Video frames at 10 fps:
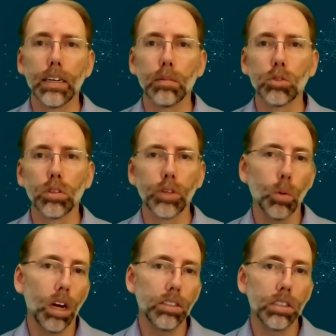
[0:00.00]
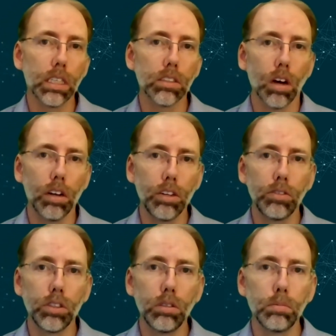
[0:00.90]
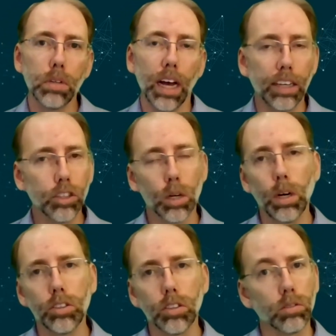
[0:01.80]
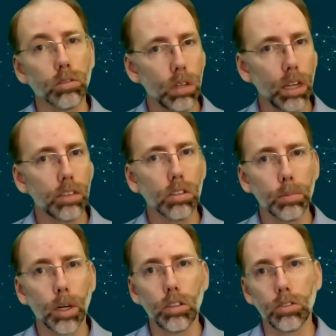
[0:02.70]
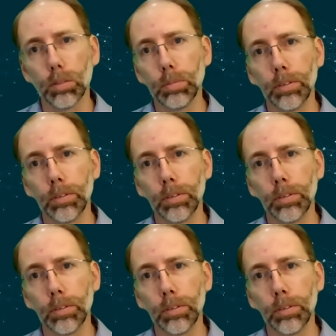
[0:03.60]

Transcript: So if you're watching this on YouTube, ask your questions. We'll answer them on YouTube.